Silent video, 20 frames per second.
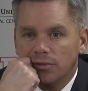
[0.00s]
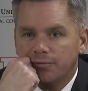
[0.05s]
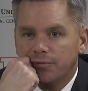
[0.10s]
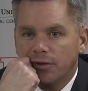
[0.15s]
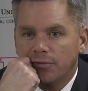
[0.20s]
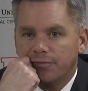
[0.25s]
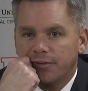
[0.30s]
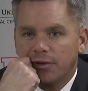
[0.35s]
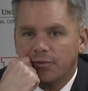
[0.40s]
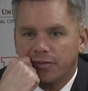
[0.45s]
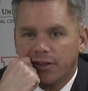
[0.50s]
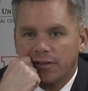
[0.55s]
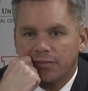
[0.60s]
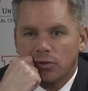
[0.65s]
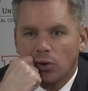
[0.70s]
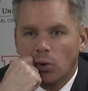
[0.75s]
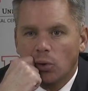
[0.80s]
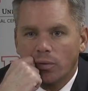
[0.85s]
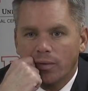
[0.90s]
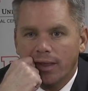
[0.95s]
Felt that
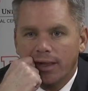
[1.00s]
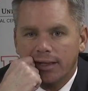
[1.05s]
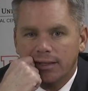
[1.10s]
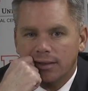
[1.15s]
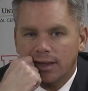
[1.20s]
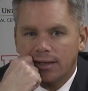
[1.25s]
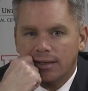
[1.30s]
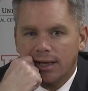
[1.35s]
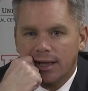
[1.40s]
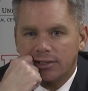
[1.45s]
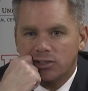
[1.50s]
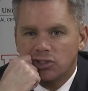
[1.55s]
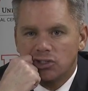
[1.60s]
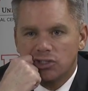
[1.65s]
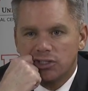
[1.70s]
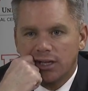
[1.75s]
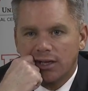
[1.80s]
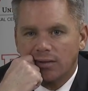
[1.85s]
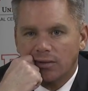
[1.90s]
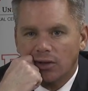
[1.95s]
the whole night. Not just
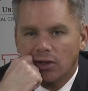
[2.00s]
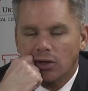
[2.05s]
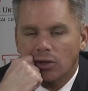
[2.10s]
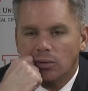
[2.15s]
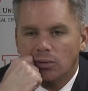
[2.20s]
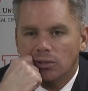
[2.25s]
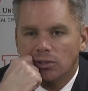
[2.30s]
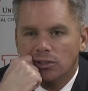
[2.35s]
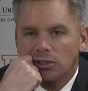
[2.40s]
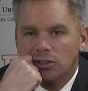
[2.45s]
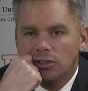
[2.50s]
down low.